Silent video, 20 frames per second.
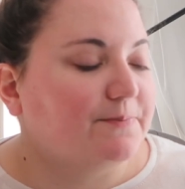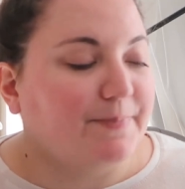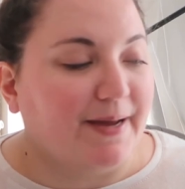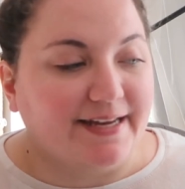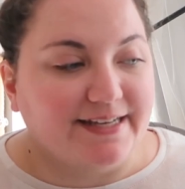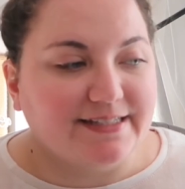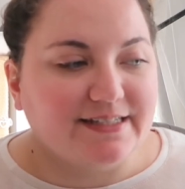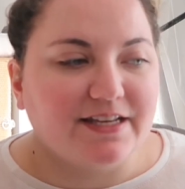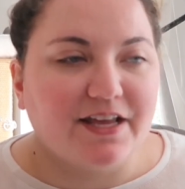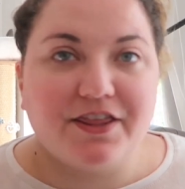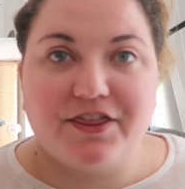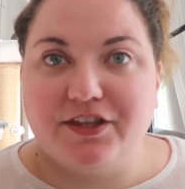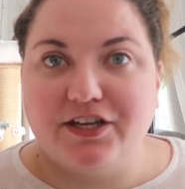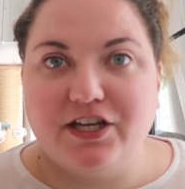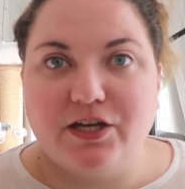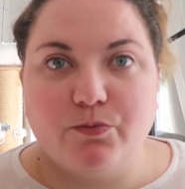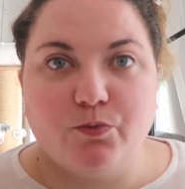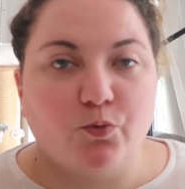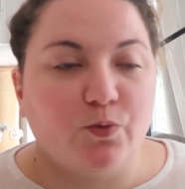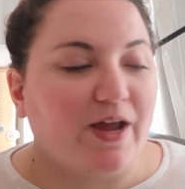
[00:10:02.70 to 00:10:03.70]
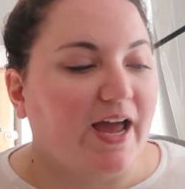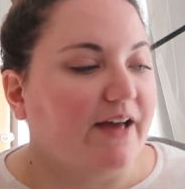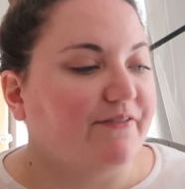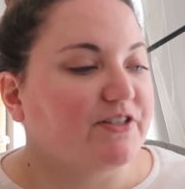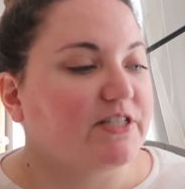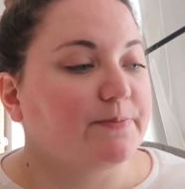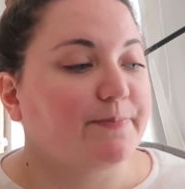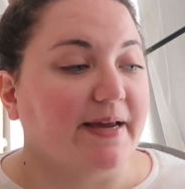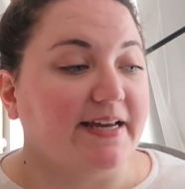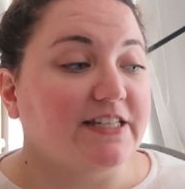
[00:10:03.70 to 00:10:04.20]
space theme, we have
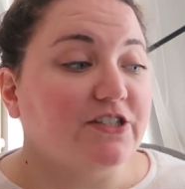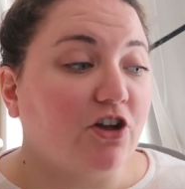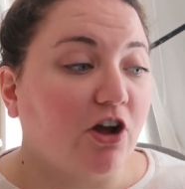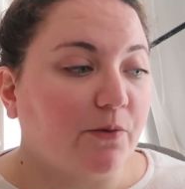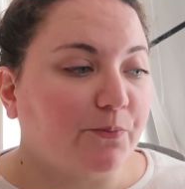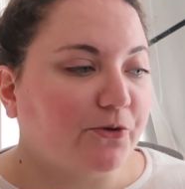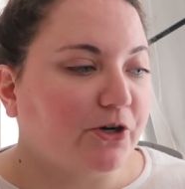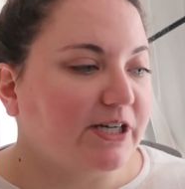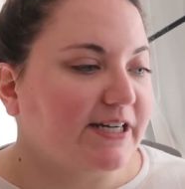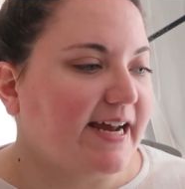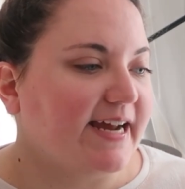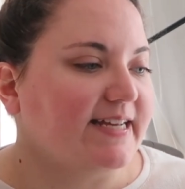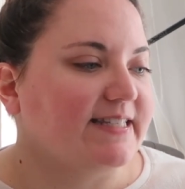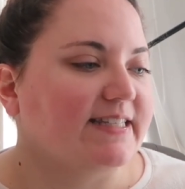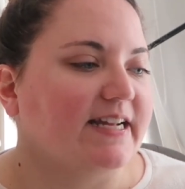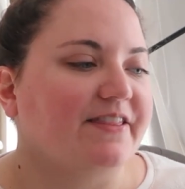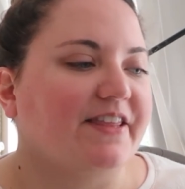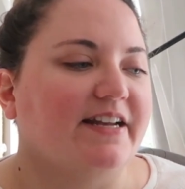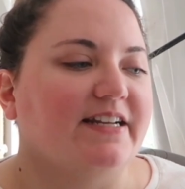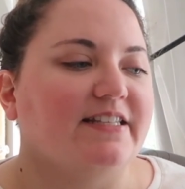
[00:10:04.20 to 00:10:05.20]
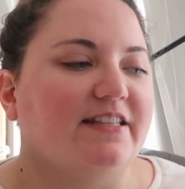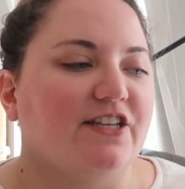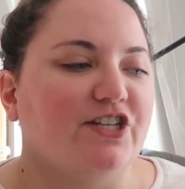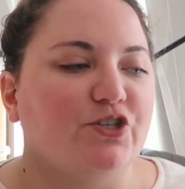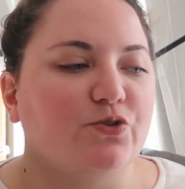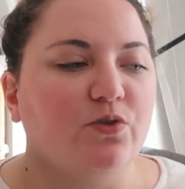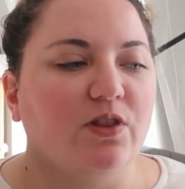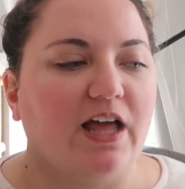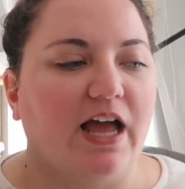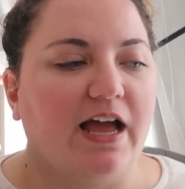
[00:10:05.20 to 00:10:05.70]
a space opera next, and that is The
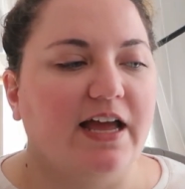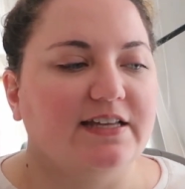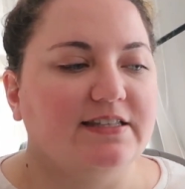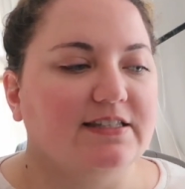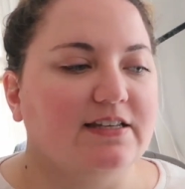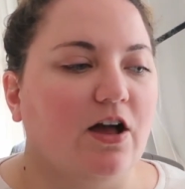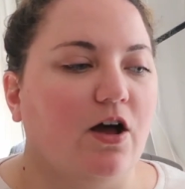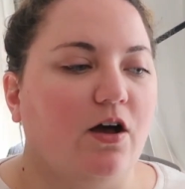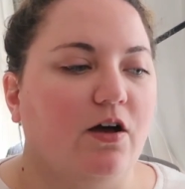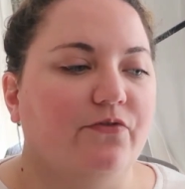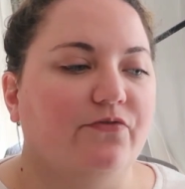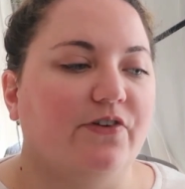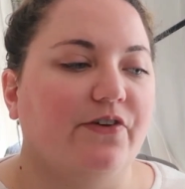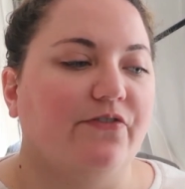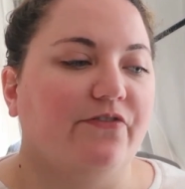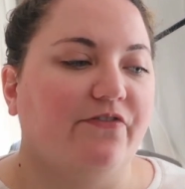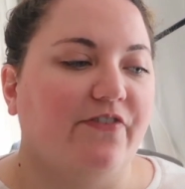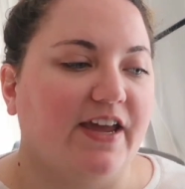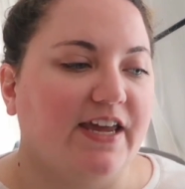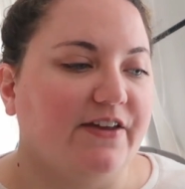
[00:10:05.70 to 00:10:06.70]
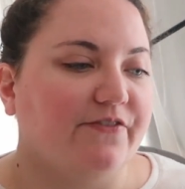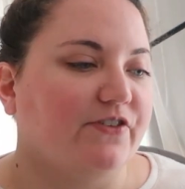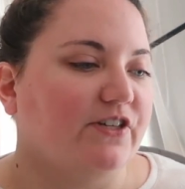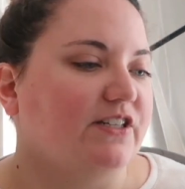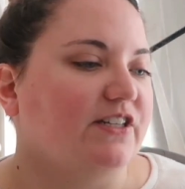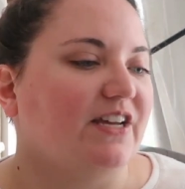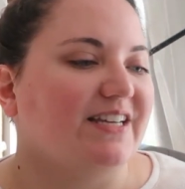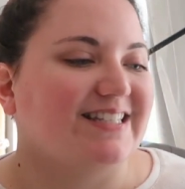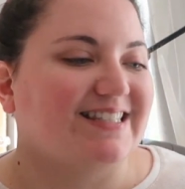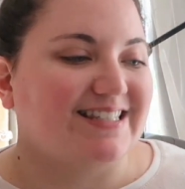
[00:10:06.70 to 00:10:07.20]
Two Lives of
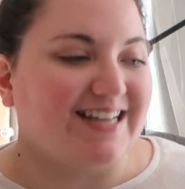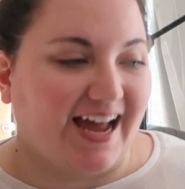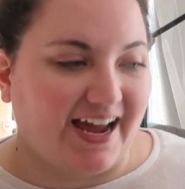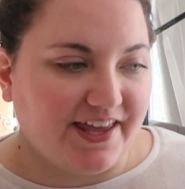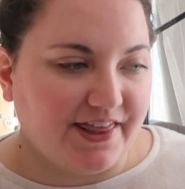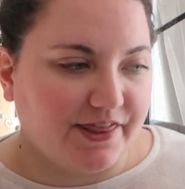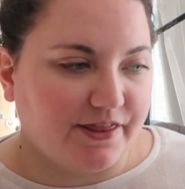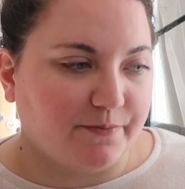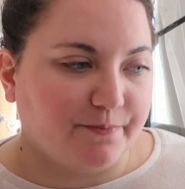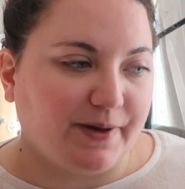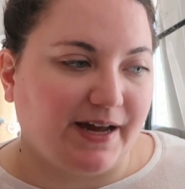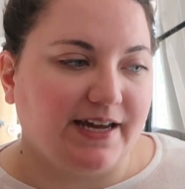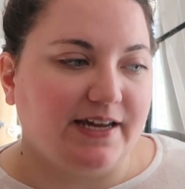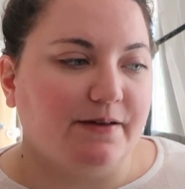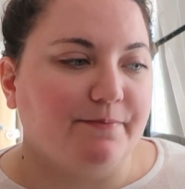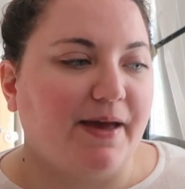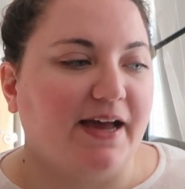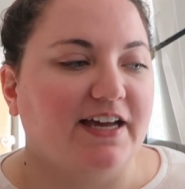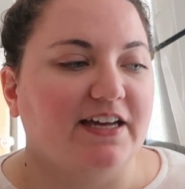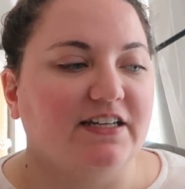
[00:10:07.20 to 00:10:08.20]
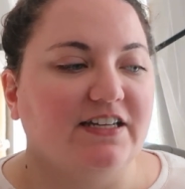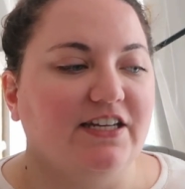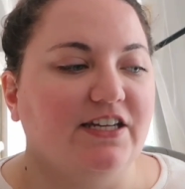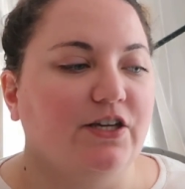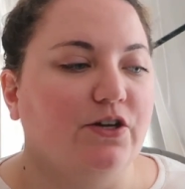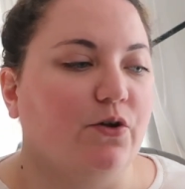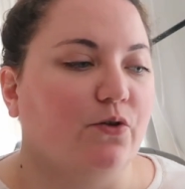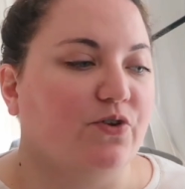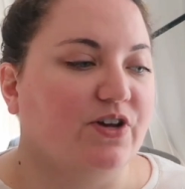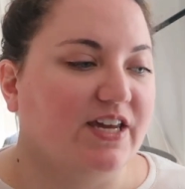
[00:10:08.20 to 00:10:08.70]
Faven Scythe by Megan
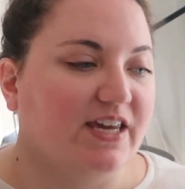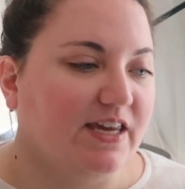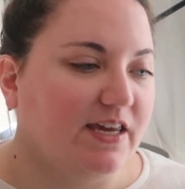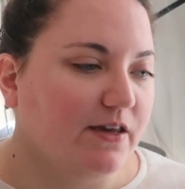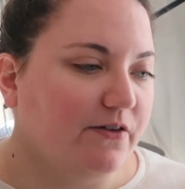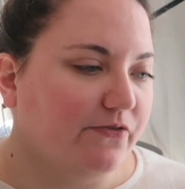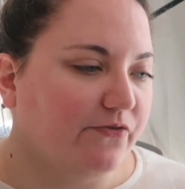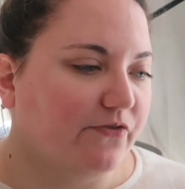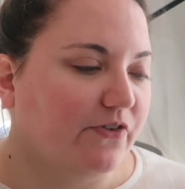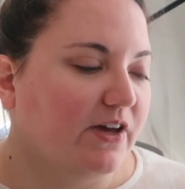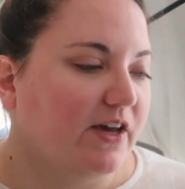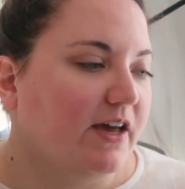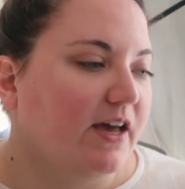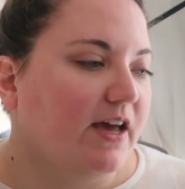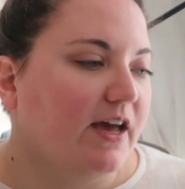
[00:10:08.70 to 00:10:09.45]
E. O'Keefe.